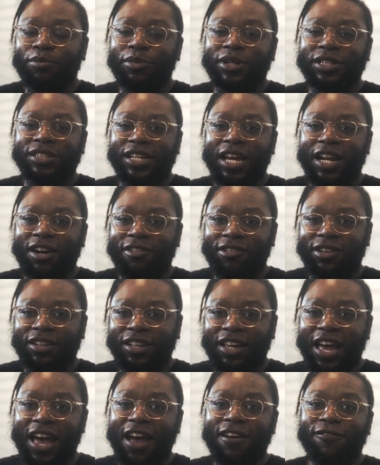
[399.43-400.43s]
But
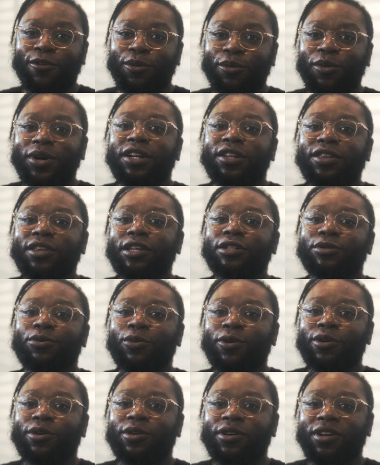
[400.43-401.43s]
generally, everyone in this
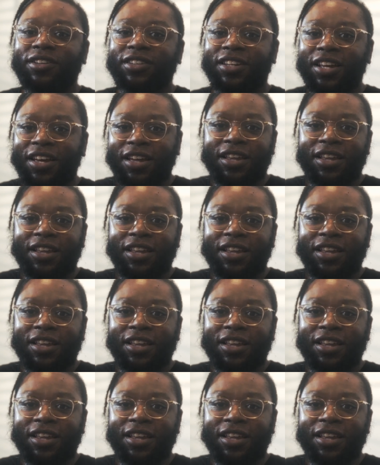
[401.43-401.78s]
world